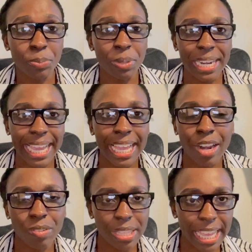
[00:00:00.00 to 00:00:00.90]
but I
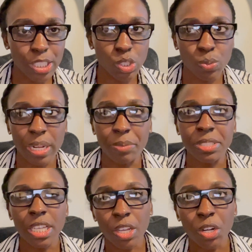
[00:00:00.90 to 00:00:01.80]
got relaxers when I was
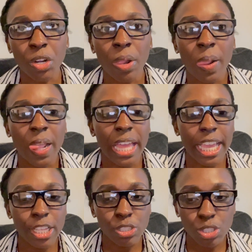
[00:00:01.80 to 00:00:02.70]
younger.
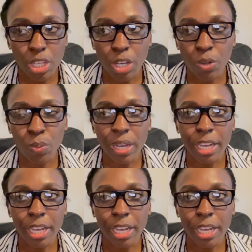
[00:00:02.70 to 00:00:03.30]
And so